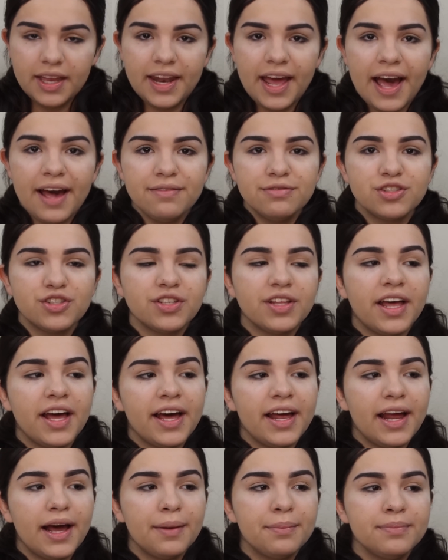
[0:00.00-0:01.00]
After
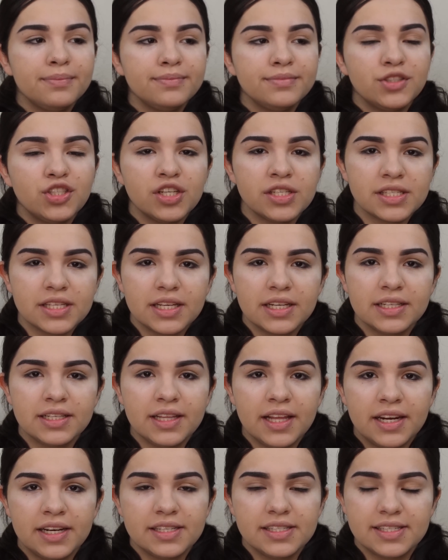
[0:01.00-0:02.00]
that, I'm just gonna
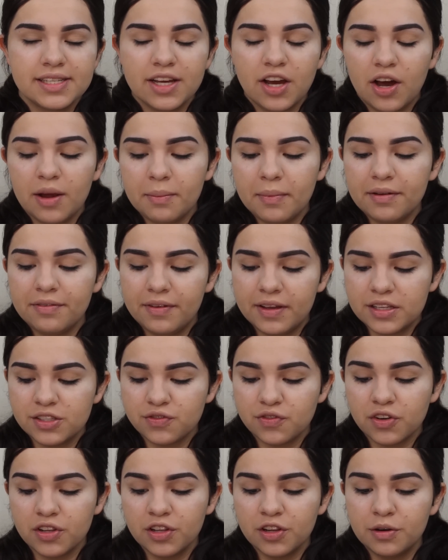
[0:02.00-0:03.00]
let it sit on my face
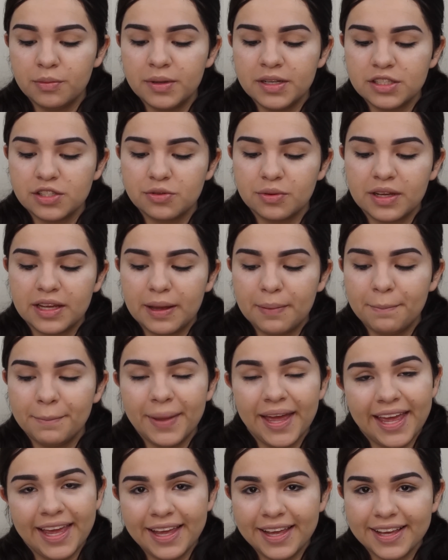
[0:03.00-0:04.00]
for a little bit so it can
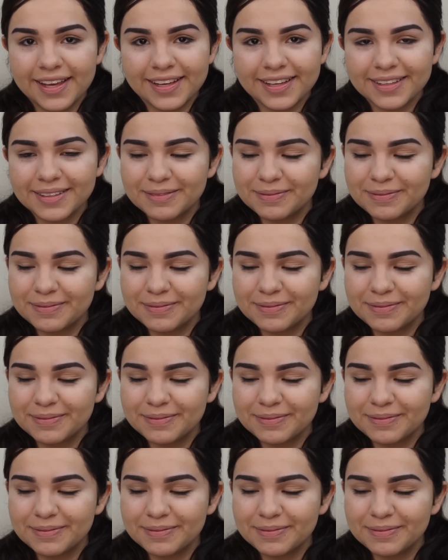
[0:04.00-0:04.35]
bake.